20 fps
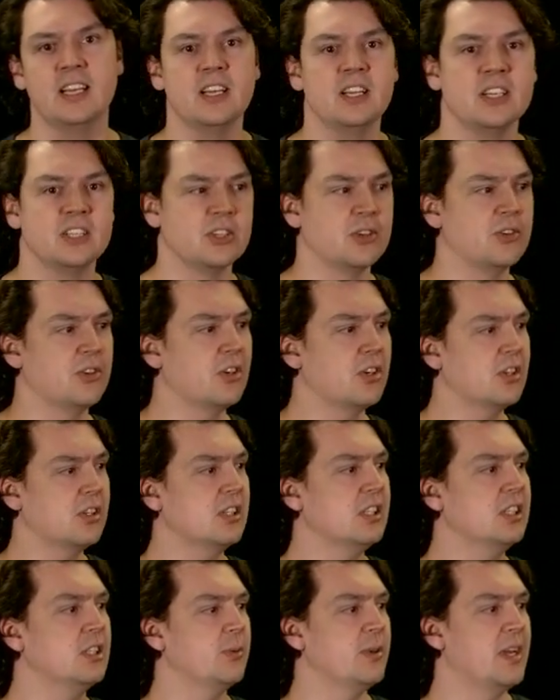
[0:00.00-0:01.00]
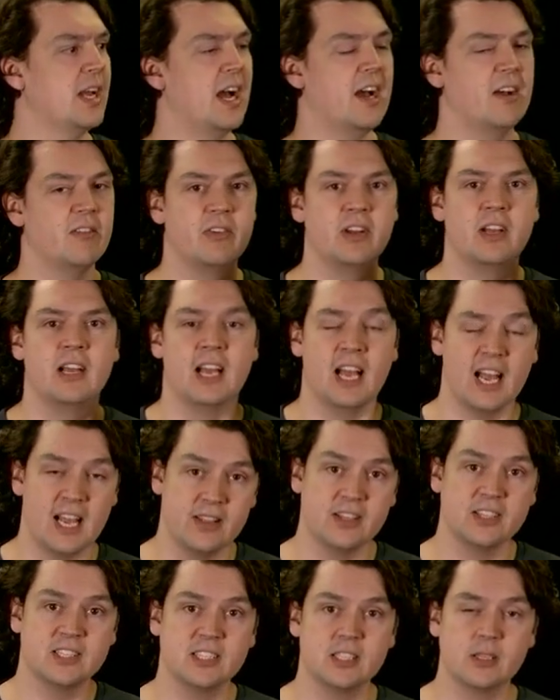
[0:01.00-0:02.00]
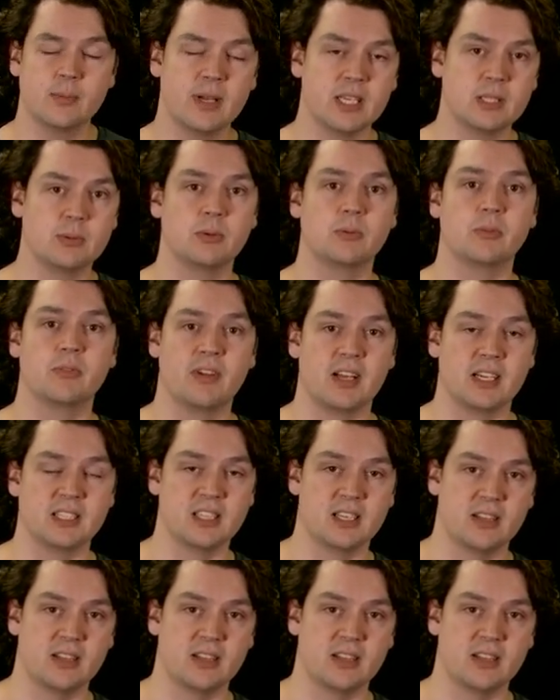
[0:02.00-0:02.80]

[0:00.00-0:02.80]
So not only do we have, hey, this is the best one we've found